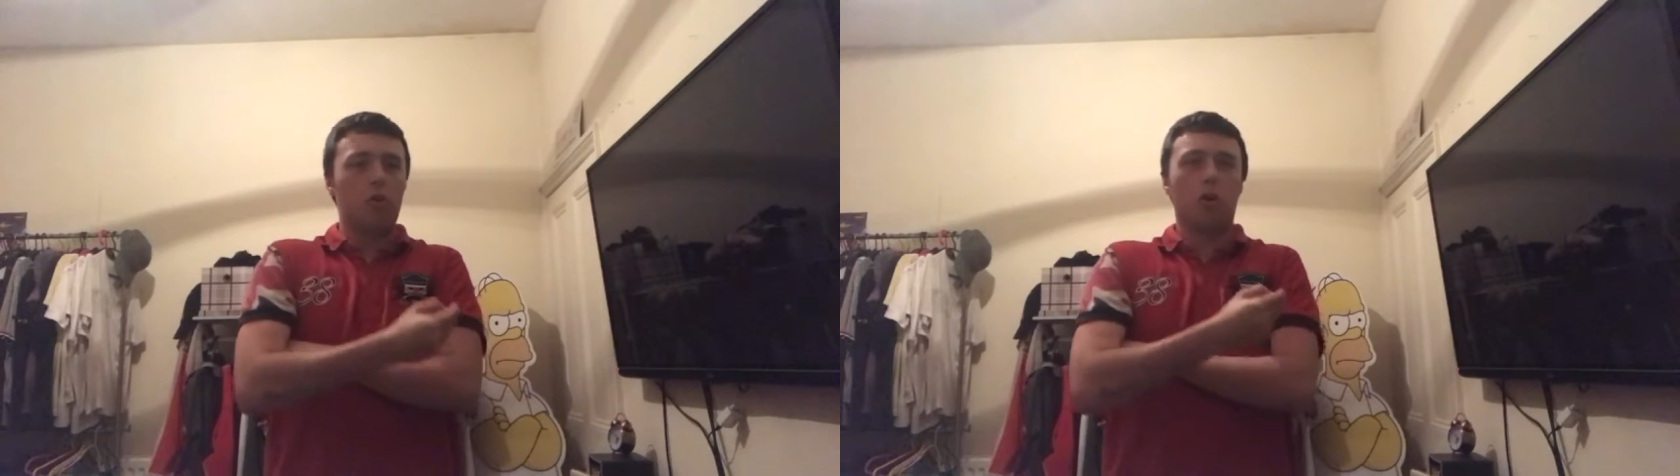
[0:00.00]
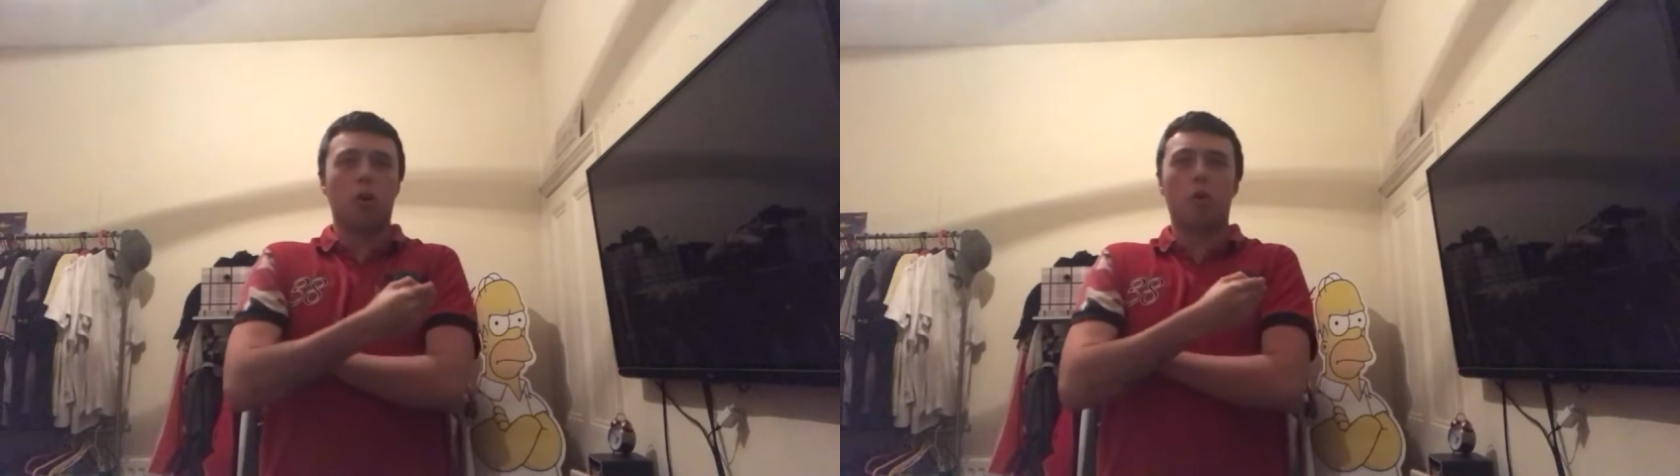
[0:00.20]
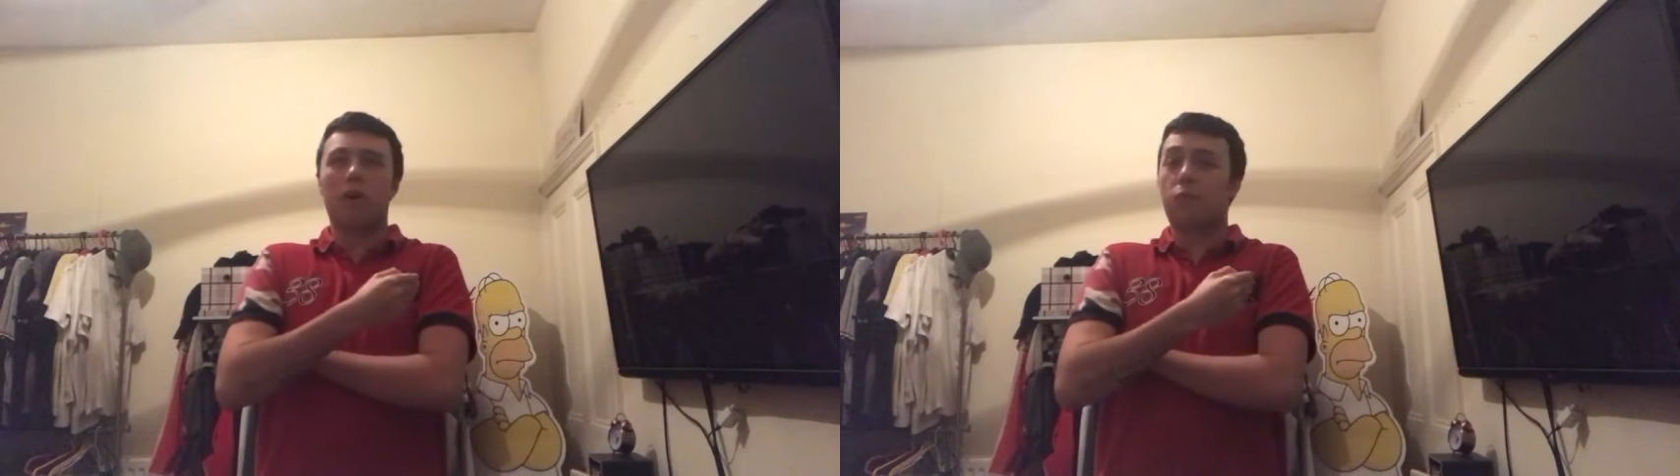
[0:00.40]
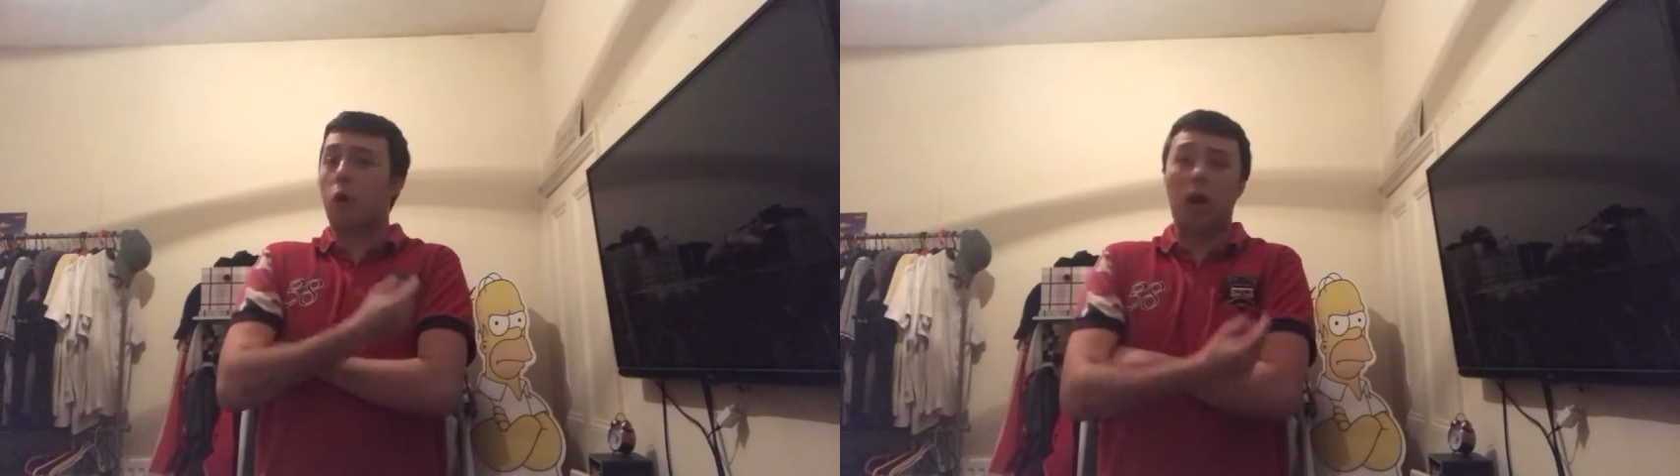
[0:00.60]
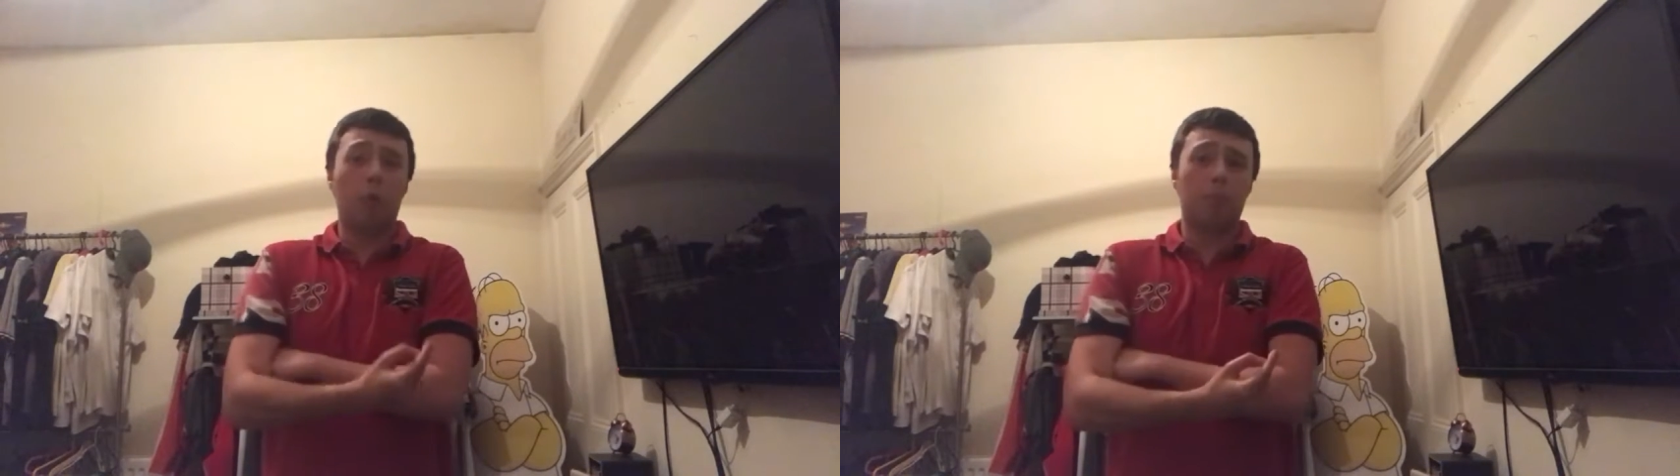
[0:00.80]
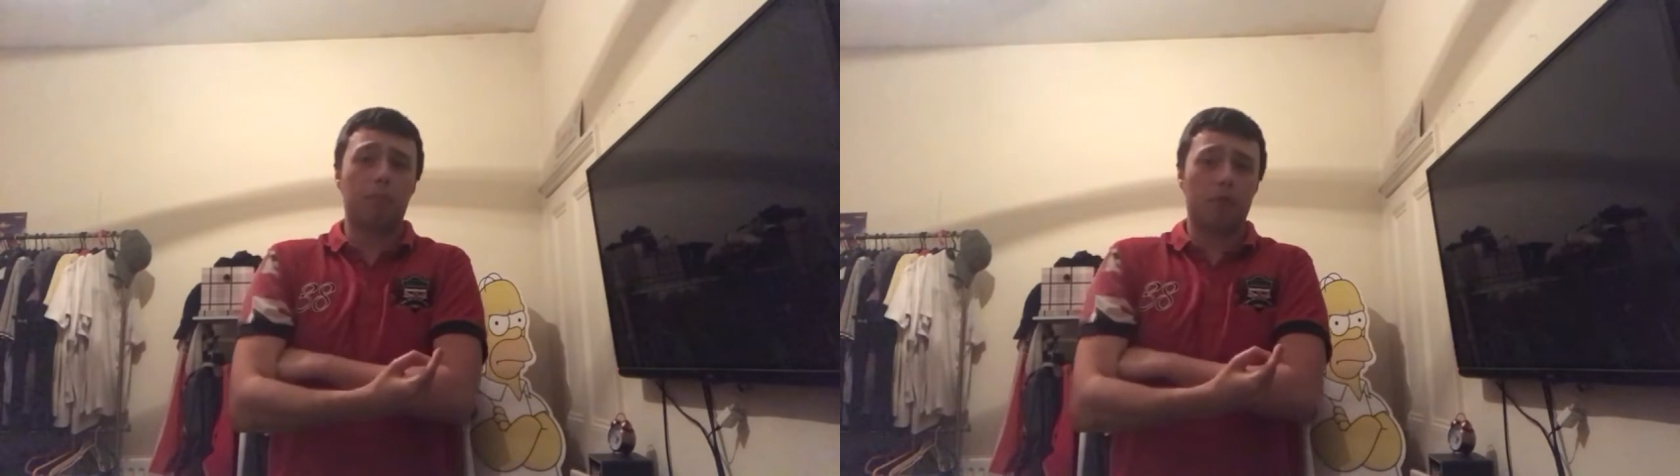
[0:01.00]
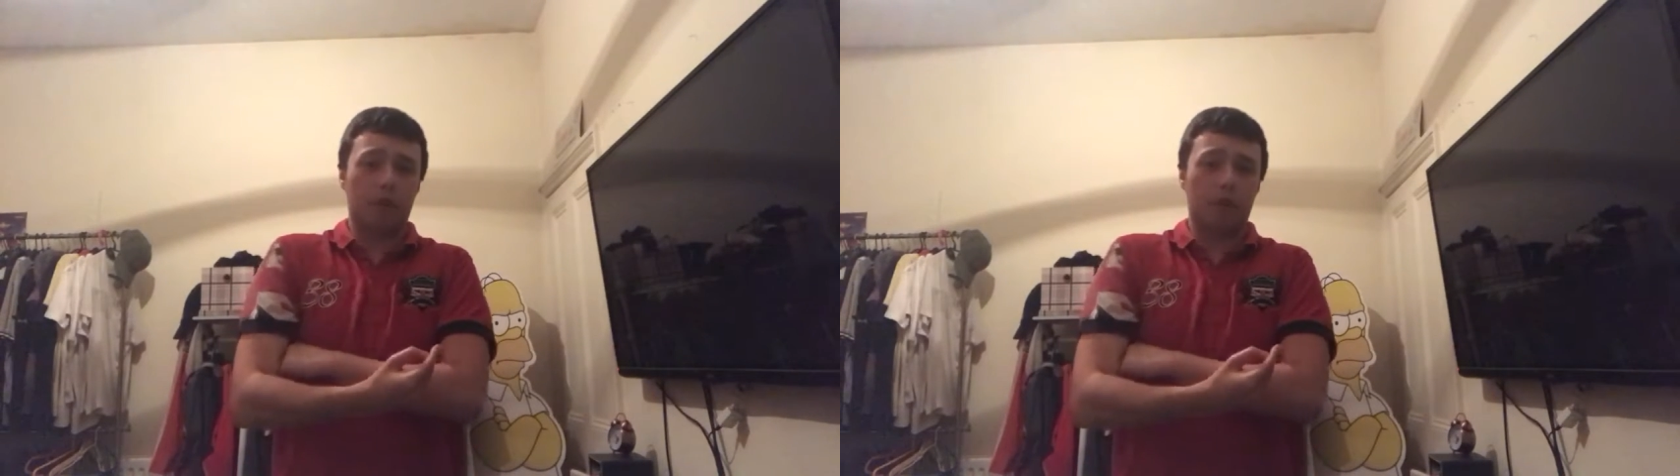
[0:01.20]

You know, if you're help,